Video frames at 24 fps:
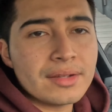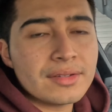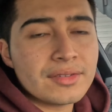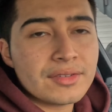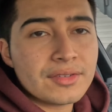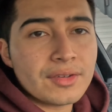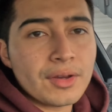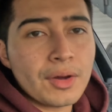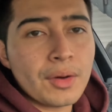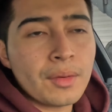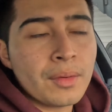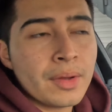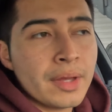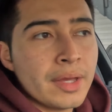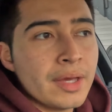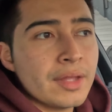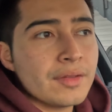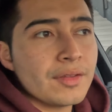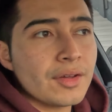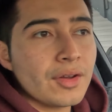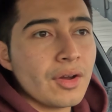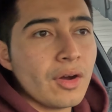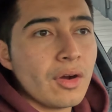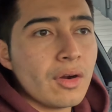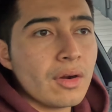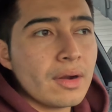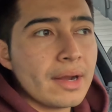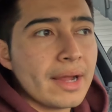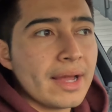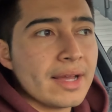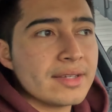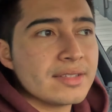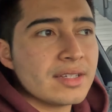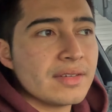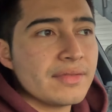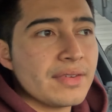So the car
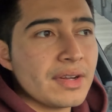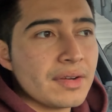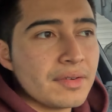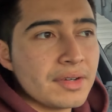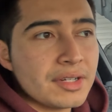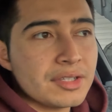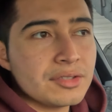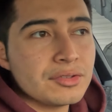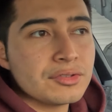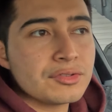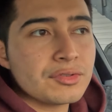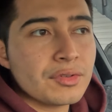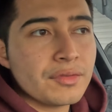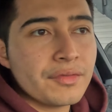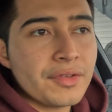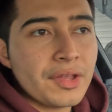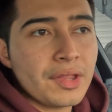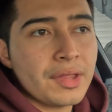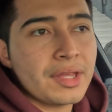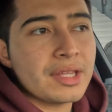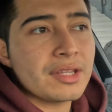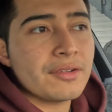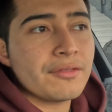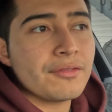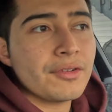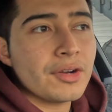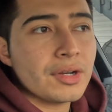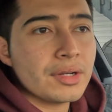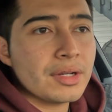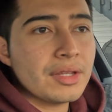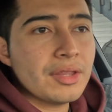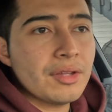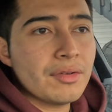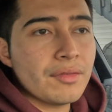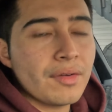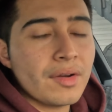has a very neutral feeling in the front,
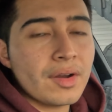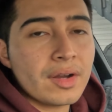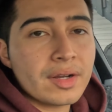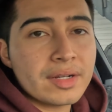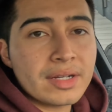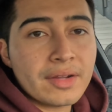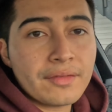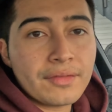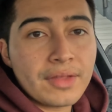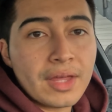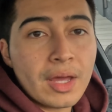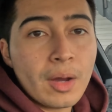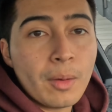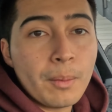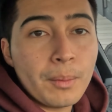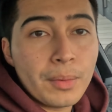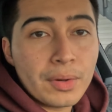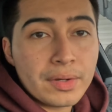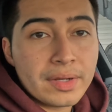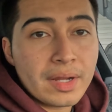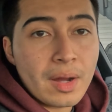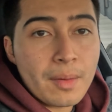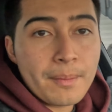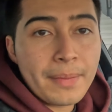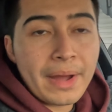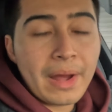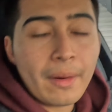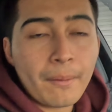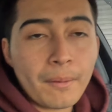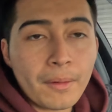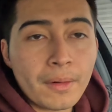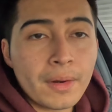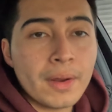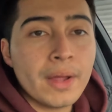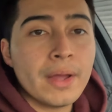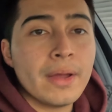and the rear can definitely help put down
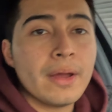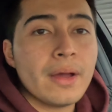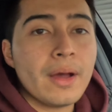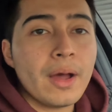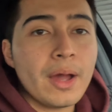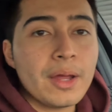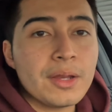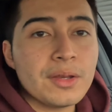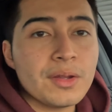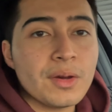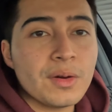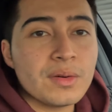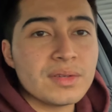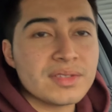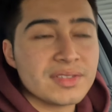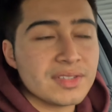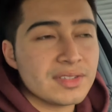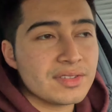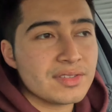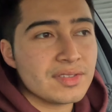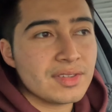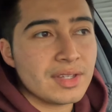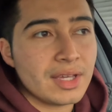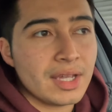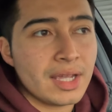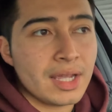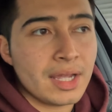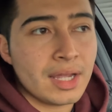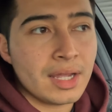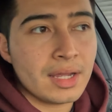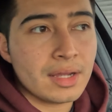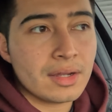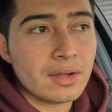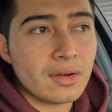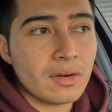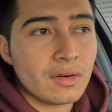power. I know since
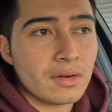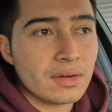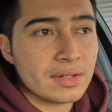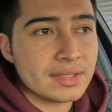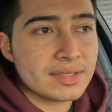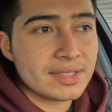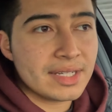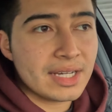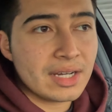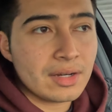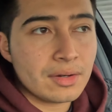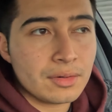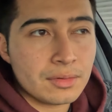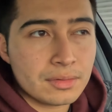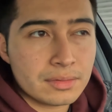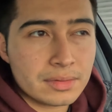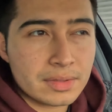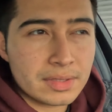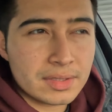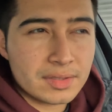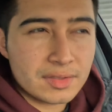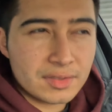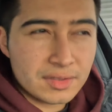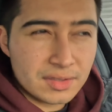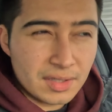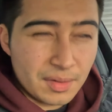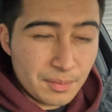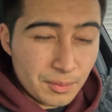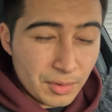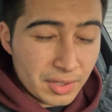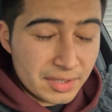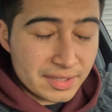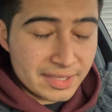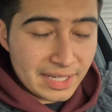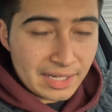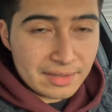the car is now
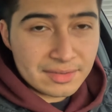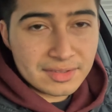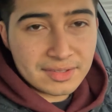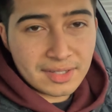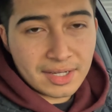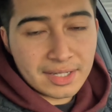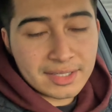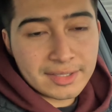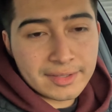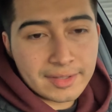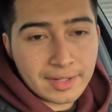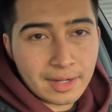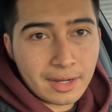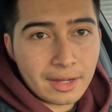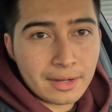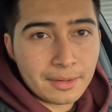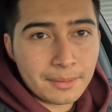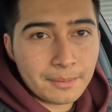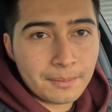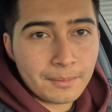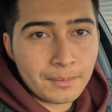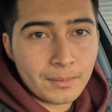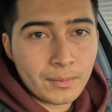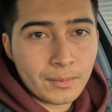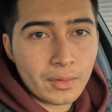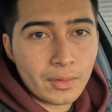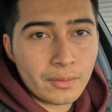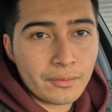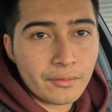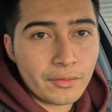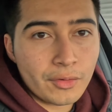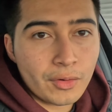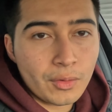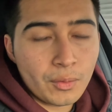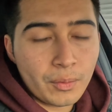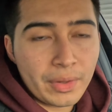somewhat downsized on
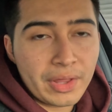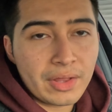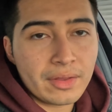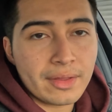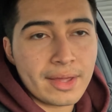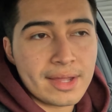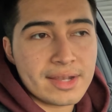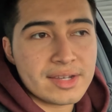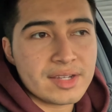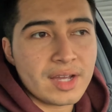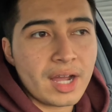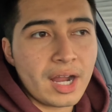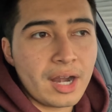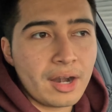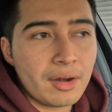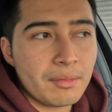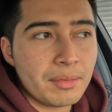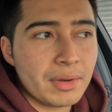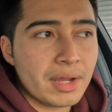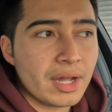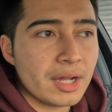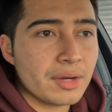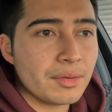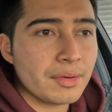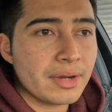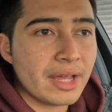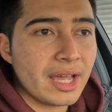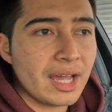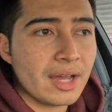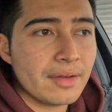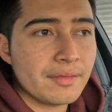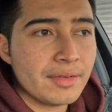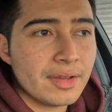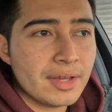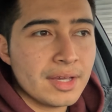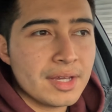for wheel and tire, we kind of want to
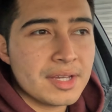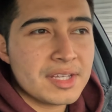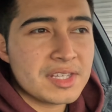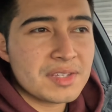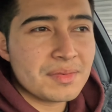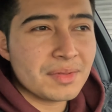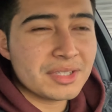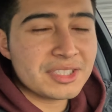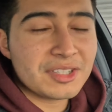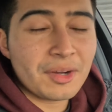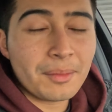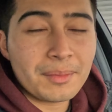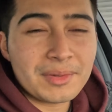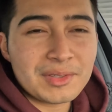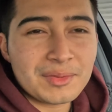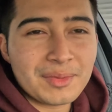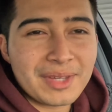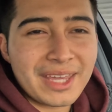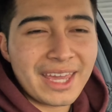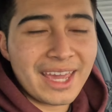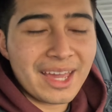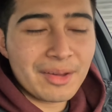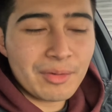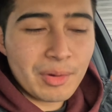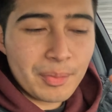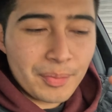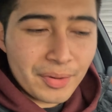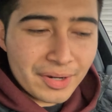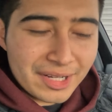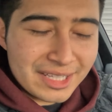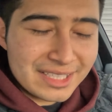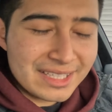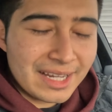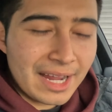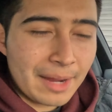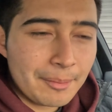have as much help as we can with
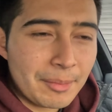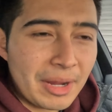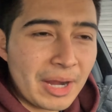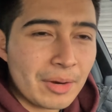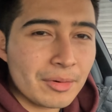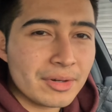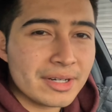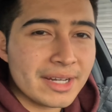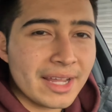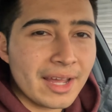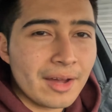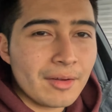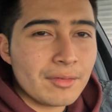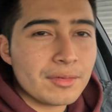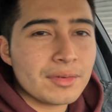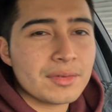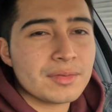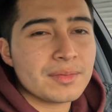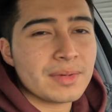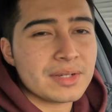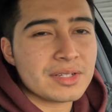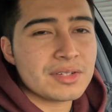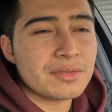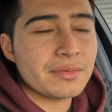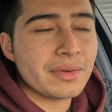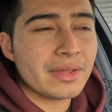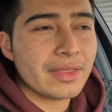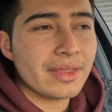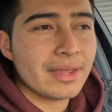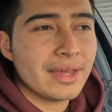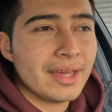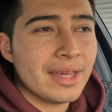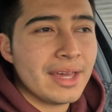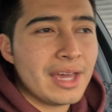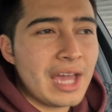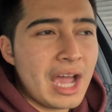putting power down, especially with
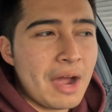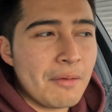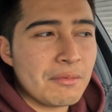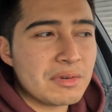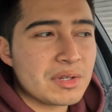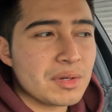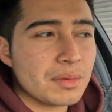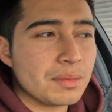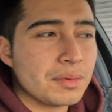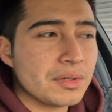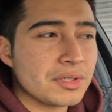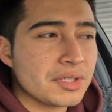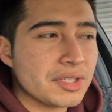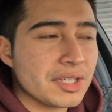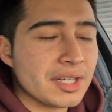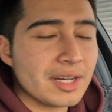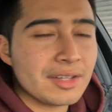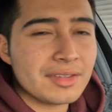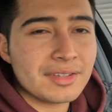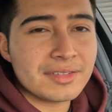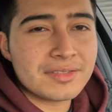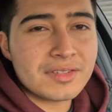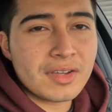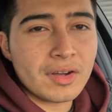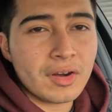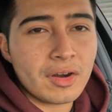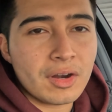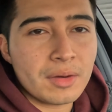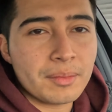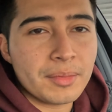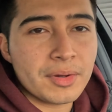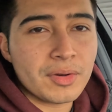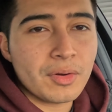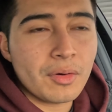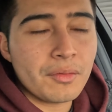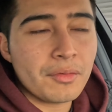how much we're pushing on this car.
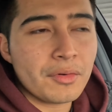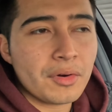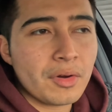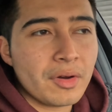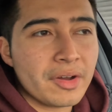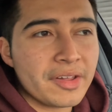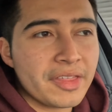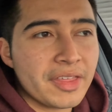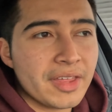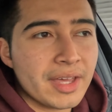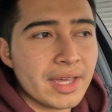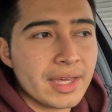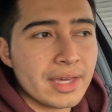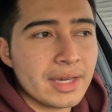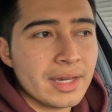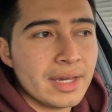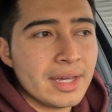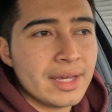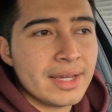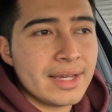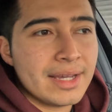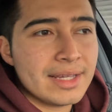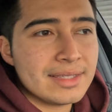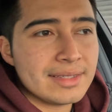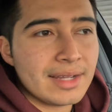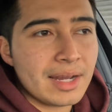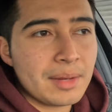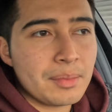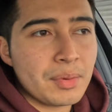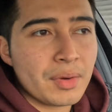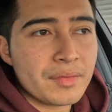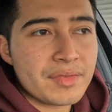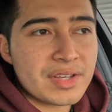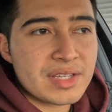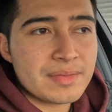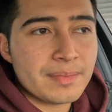But overall, I think it's at a
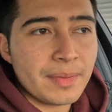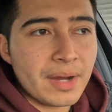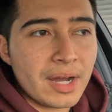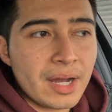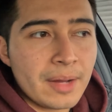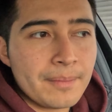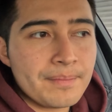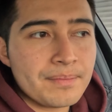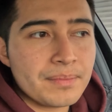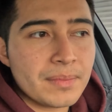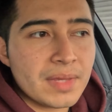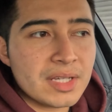perfect spot.